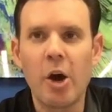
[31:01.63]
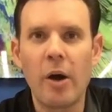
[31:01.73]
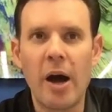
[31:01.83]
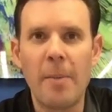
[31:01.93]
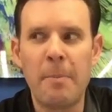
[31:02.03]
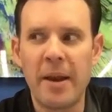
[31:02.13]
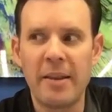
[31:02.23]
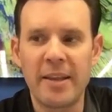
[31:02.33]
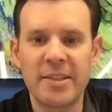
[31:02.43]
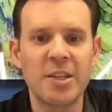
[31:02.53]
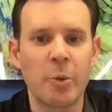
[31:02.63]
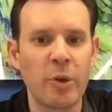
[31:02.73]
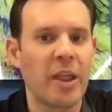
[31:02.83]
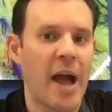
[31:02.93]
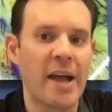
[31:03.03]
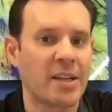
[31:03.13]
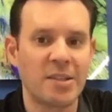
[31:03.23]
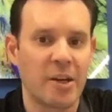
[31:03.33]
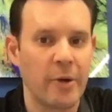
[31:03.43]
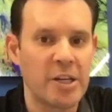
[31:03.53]
But this is a really high
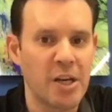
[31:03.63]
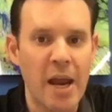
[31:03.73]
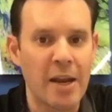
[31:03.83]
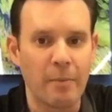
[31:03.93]
consideration item.